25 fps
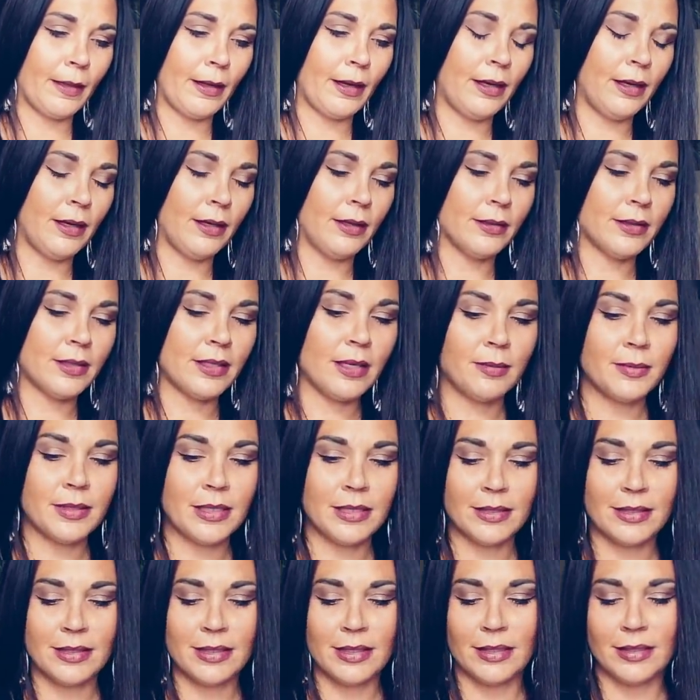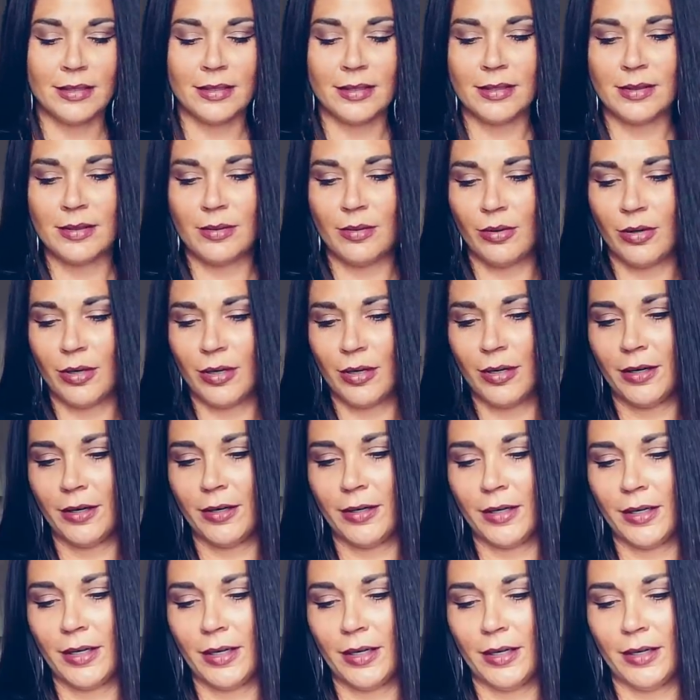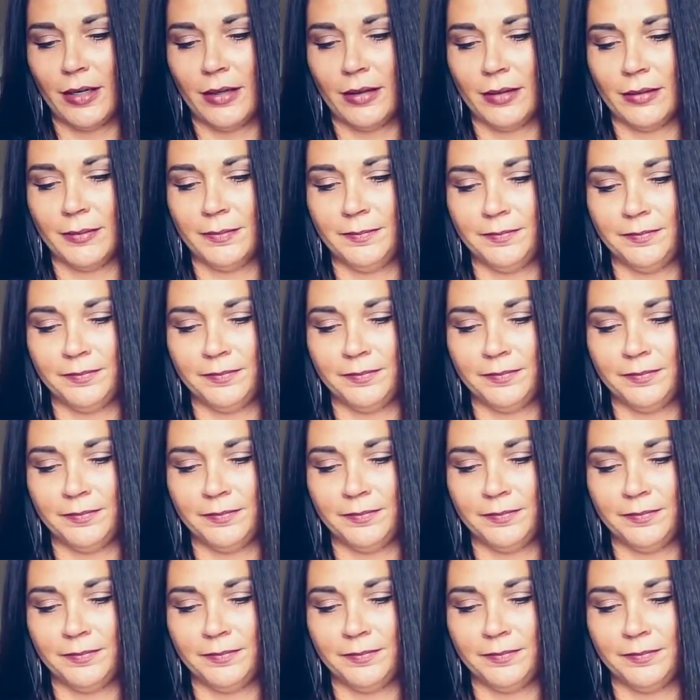uh, substances or uh,